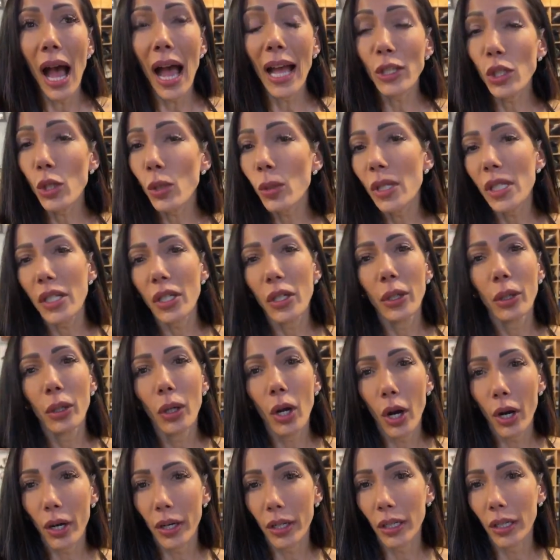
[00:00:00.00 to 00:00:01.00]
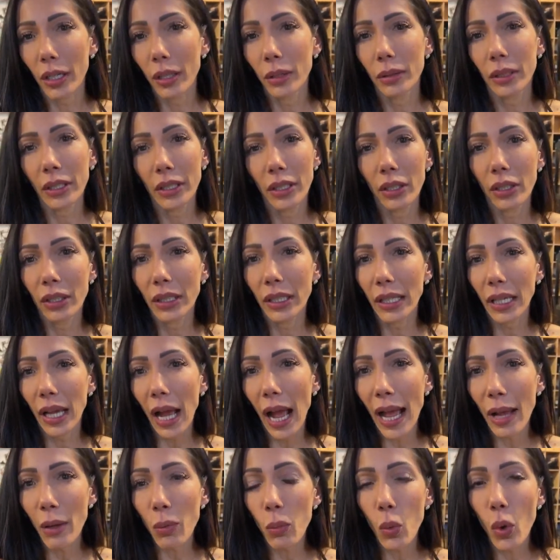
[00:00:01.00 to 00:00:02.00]
I do 0 cardio, literally.
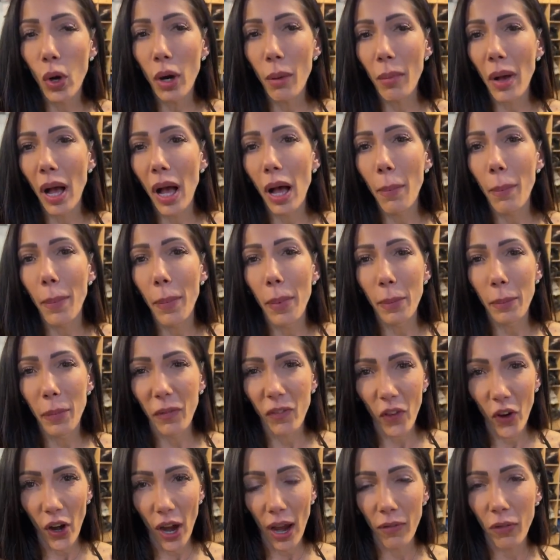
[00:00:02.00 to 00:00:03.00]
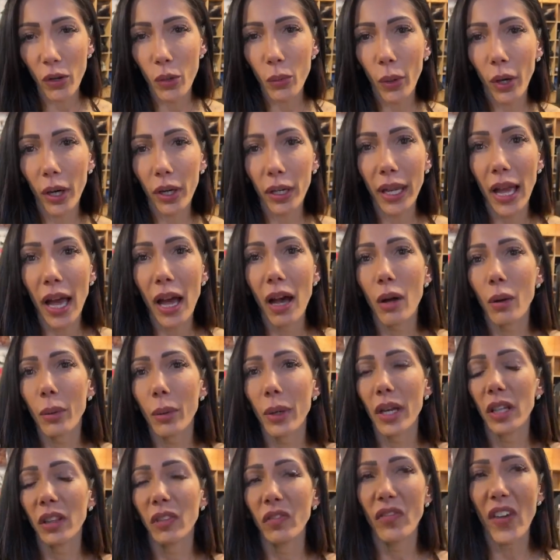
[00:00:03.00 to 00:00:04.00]
I warm up before every workout
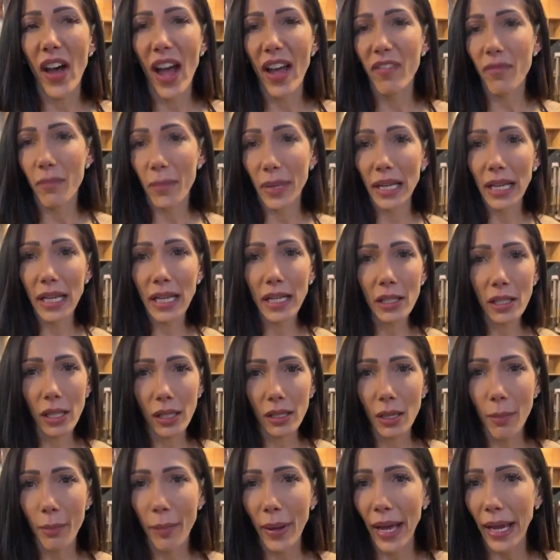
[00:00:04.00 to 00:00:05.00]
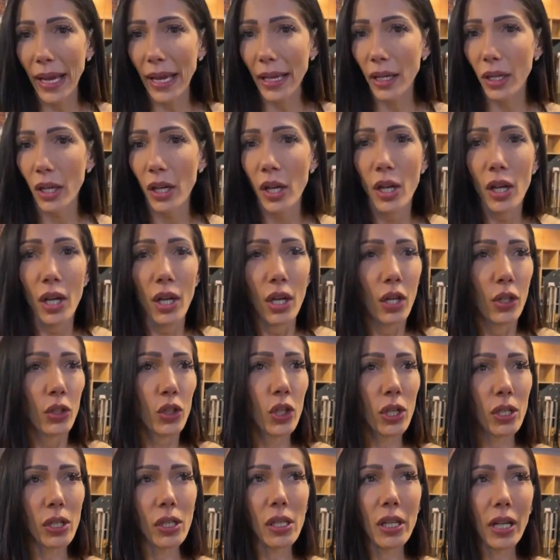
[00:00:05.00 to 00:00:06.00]
with 5 minutes on the bike
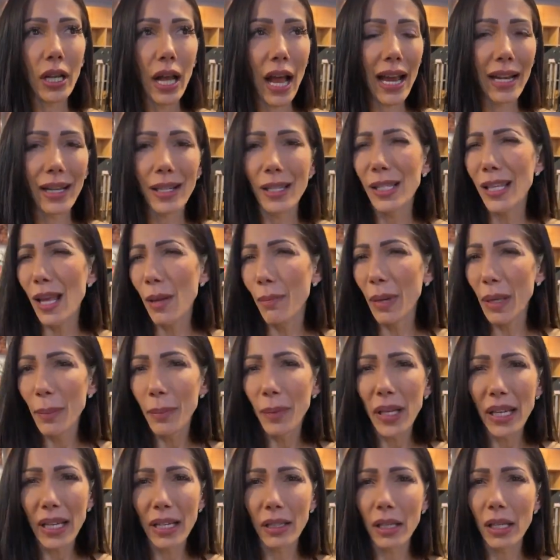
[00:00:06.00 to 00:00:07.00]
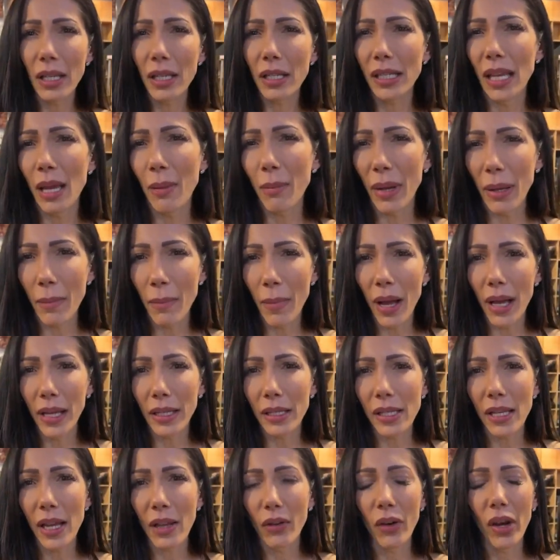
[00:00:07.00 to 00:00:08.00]
just to kind of set my playlist, get my
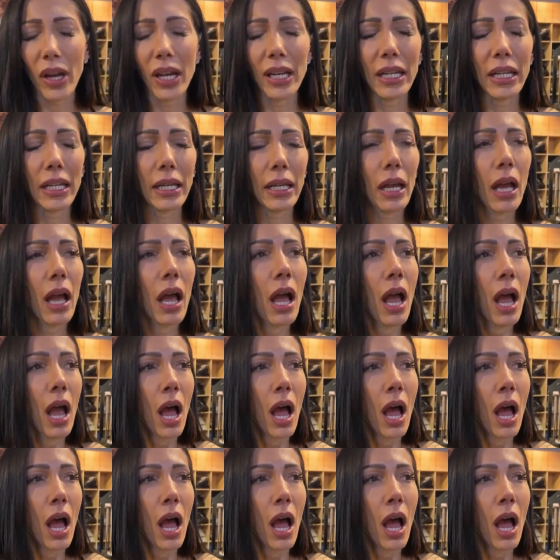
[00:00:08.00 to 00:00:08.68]
mindset ready.